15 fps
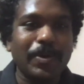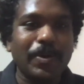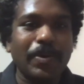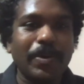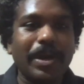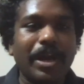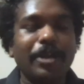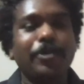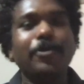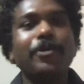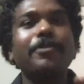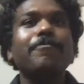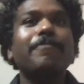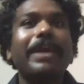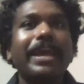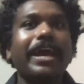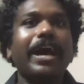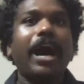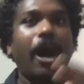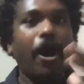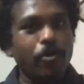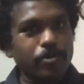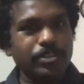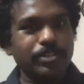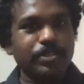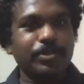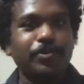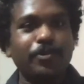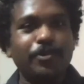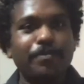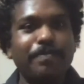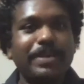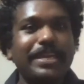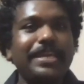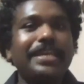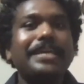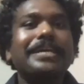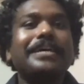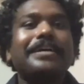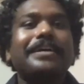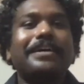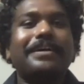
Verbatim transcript: So a good way out would be,